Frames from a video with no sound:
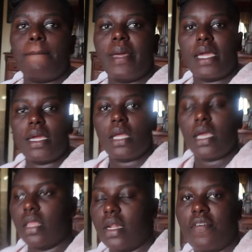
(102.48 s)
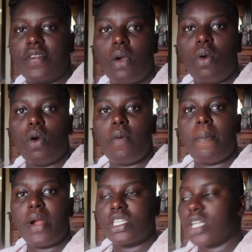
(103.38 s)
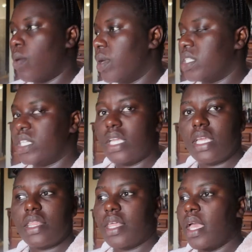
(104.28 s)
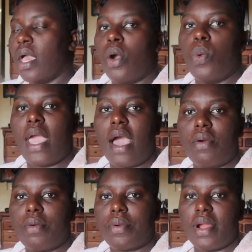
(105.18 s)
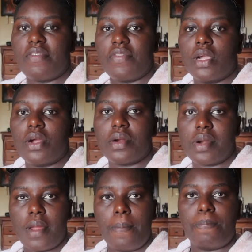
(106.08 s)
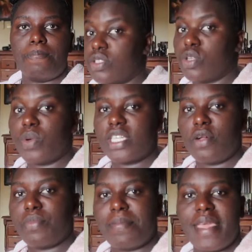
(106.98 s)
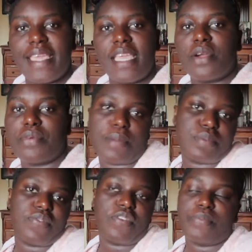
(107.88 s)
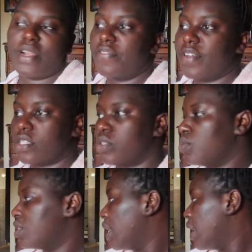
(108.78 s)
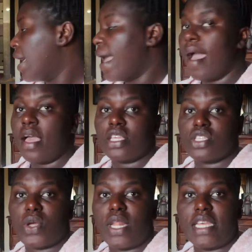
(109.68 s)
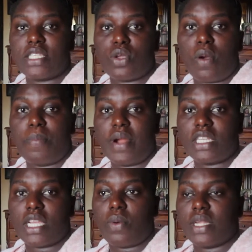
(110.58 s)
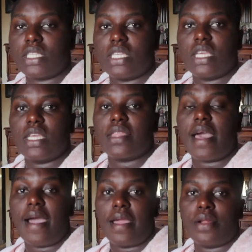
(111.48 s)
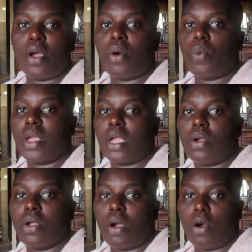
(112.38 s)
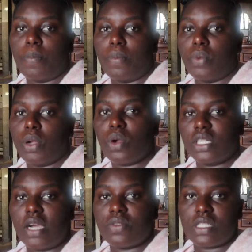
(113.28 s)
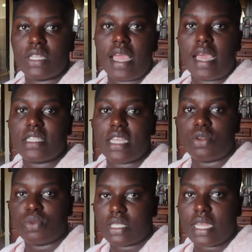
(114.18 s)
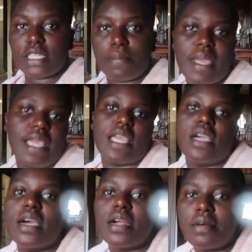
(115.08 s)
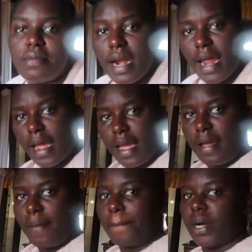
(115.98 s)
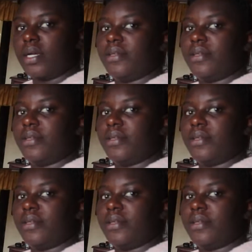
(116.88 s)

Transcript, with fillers: bed then after go brush our teeth we are craving crepe so we shall be making crepes for breakfast today so let's go brush our teeth and we hope we go downstairs and we start making crepe